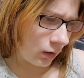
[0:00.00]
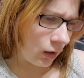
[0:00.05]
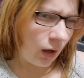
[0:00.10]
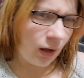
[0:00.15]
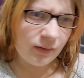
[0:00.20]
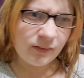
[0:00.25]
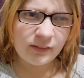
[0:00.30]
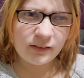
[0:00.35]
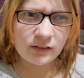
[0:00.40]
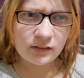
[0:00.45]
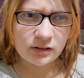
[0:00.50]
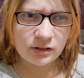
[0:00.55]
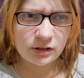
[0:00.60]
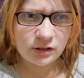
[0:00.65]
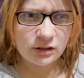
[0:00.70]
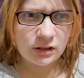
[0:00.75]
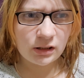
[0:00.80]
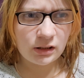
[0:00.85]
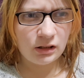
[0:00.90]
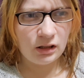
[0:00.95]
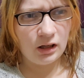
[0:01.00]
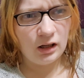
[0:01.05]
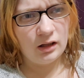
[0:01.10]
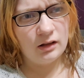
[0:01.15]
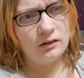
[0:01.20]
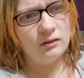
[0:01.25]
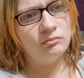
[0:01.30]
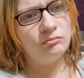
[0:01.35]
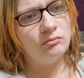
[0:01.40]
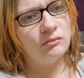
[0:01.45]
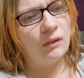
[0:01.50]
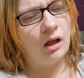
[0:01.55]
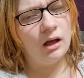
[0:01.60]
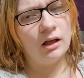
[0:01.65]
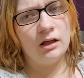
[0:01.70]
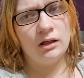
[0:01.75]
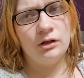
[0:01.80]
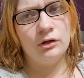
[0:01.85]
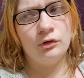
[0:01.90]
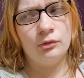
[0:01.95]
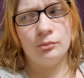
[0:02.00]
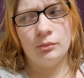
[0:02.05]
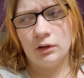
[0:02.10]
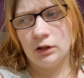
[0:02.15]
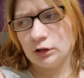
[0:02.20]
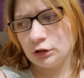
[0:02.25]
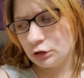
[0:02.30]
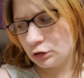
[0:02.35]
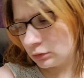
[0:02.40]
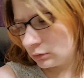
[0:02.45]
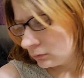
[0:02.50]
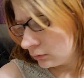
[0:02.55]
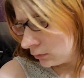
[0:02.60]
I think that's just it. I didn't do much